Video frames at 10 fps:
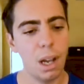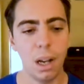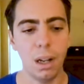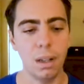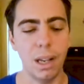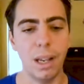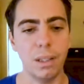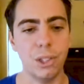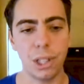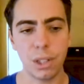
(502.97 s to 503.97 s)

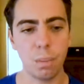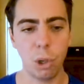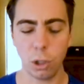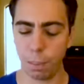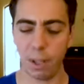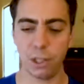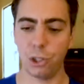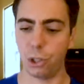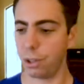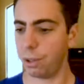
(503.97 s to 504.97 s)
And JSON merge patch
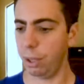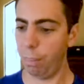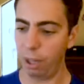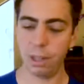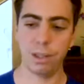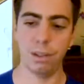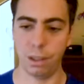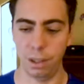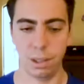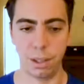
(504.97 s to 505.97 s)
just
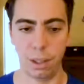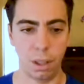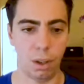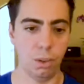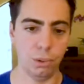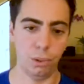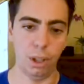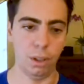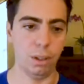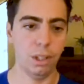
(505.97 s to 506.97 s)
replaces list
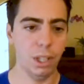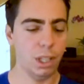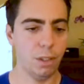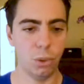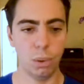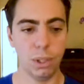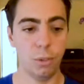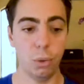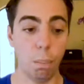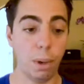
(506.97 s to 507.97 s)
altogether. If
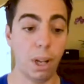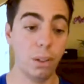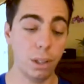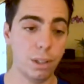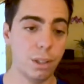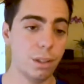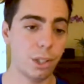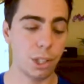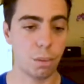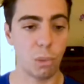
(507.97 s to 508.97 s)
you apply a list in
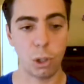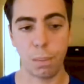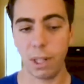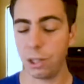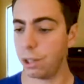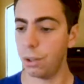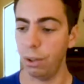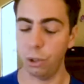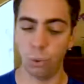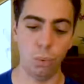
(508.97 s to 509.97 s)
JSON merge patch, it's
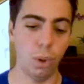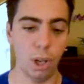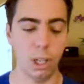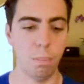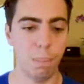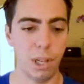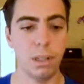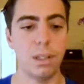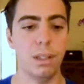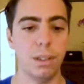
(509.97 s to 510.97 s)
going to
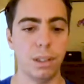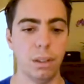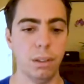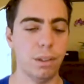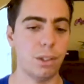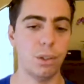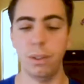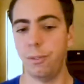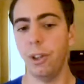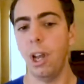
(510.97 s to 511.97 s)
replace the entire list. So
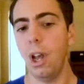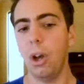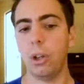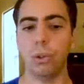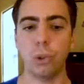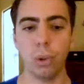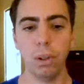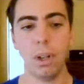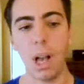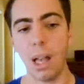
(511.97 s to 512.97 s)
if a
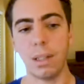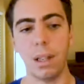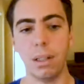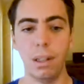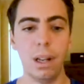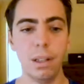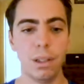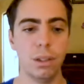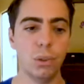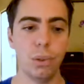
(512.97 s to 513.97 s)
controller has added
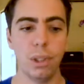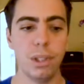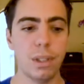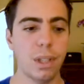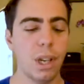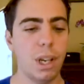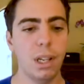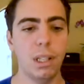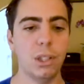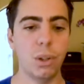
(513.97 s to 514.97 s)
anything to the list,
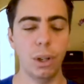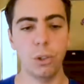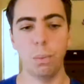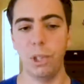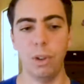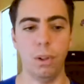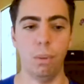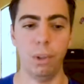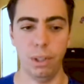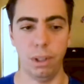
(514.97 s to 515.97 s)
it's going to be
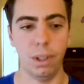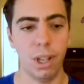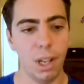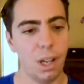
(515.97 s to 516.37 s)
overridden.